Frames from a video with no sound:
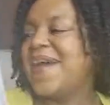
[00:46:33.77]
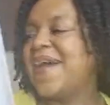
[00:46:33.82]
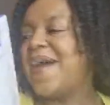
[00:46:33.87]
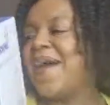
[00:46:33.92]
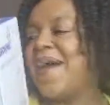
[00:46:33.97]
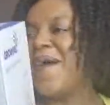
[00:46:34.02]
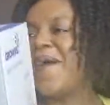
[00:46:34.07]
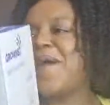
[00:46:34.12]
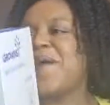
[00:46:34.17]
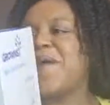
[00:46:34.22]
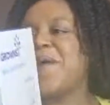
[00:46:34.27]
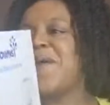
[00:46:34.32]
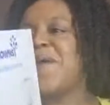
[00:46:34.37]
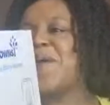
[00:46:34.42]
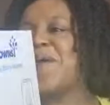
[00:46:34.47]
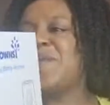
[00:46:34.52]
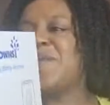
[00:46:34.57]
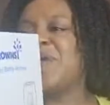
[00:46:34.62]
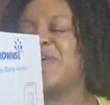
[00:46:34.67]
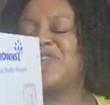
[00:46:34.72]

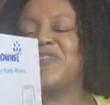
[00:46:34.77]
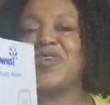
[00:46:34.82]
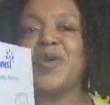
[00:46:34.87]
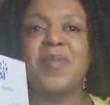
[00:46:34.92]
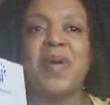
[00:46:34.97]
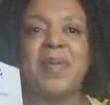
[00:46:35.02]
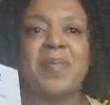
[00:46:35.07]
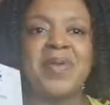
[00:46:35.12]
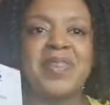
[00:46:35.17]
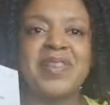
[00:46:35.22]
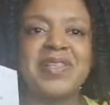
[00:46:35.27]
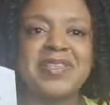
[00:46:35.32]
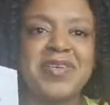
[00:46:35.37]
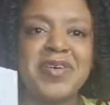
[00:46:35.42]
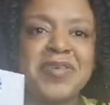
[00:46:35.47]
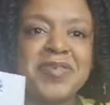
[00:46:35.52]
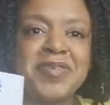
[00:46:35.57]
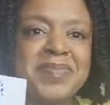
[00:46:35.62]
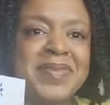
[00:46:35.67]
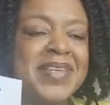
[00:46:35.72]
Um, so my brother
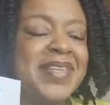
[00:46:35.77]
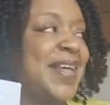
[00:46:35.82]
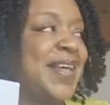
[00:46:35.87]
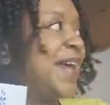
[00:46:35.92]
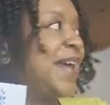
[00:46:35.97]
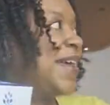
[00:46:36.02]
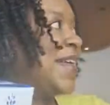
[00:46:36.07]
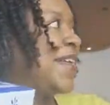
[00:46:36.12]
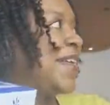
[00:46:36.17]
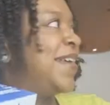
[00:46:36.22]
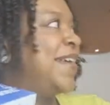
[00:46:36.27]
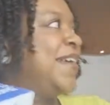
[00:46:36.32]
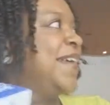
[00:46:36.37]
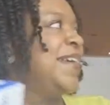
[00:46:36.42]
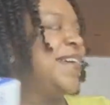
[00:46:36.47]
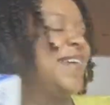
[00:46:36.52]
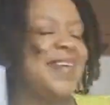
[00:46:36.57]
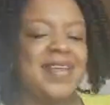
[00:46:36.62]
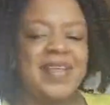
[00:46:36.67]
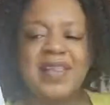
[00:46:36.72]
told me that
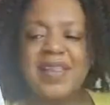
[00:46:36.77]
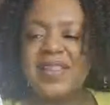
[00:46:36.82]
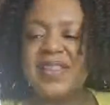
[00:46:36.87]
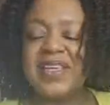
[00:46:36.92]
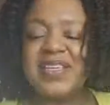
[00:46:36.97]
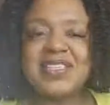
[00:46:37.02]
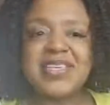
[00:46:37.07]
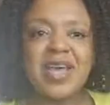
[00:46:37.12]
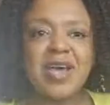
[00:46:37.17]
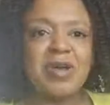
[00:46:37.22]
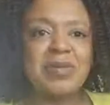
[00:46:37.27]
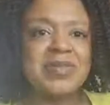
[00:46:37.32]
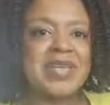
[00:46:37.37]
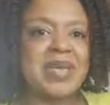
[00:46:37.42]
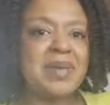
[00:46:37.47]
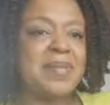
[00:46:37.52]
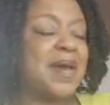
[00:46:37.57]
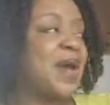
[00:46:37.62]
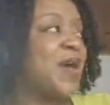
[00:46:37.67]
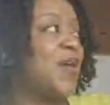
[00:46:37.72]
this helped
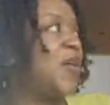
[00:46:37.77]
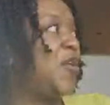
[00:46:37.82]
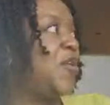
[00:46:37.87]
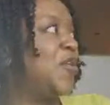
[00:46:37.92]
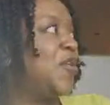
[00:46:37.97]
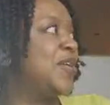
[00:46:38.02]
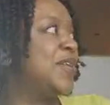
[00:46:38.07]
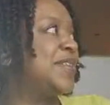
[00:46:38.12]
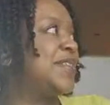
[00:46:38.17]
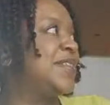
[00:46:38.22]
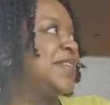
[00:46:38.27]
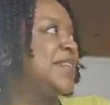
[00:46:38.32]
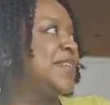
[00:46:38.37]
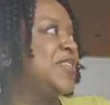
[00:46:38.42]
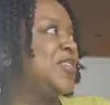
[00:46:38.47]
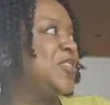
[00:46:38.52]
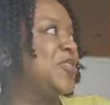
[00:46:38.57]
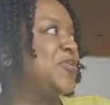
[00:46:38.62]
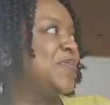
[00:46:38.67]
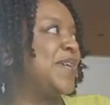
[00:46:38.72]
him out a lot
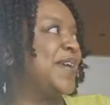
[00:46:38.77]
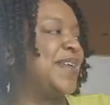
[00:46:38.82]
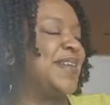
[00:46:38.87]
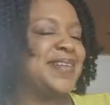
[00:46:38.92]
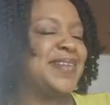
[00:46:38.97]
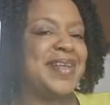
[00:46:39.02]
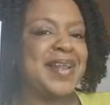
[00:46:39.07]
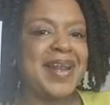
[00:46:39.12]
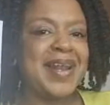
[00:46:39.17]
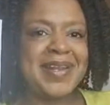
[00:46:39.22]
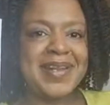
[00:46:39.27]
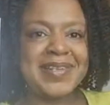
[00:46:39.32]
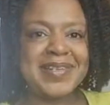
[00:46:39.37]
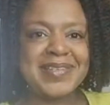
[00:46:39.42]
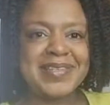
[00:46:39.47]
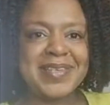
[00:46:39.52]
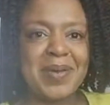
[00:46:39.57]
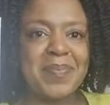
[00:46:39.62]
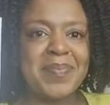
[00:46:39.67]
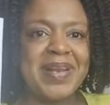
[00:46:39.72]
during
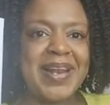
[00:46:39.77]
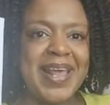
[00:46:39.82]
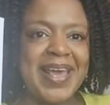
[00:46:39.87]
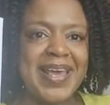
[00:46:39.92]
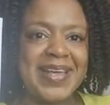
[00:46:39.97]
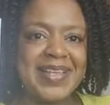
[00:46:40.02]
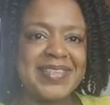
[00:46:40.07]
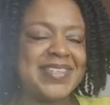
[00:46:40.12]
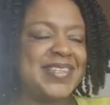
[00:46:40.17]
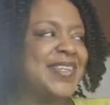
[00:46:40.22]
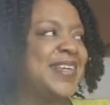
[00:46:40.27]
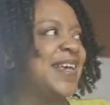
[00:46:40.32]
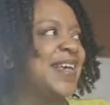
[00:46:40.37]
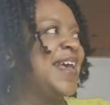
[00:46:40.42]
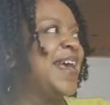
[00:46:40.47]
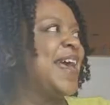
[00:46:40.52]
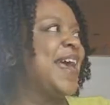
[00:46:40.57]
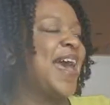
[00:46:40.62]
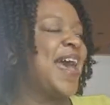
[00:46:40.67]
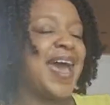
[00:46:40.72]
some late,
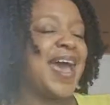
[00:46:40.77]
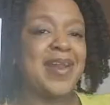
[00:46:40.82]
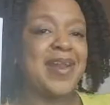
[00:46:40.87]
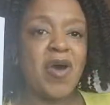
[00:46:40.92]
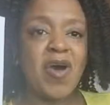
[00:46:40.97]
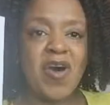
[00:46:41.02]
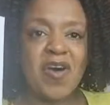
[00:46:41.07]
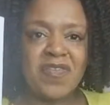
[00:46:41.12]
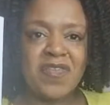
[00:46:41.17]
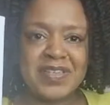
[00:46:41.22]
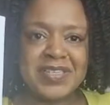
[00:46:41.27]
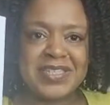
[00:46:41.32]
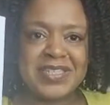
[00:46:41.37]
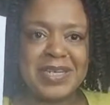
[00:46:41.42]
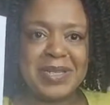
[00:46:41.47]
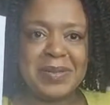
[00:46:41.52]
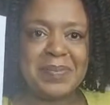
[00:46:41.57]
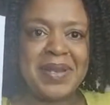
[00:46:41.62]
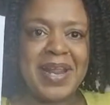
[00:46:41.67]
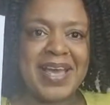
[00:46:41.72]
late and half
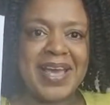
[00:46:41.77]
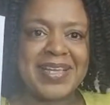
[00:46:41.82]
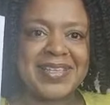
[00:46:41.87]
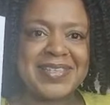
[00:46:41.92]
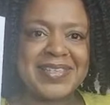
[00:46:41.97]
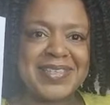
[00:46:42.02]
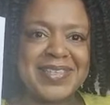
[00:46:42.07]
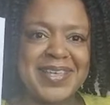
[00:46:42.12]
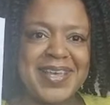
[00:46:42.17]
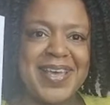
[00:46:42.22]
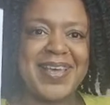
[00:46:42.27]
asleep nights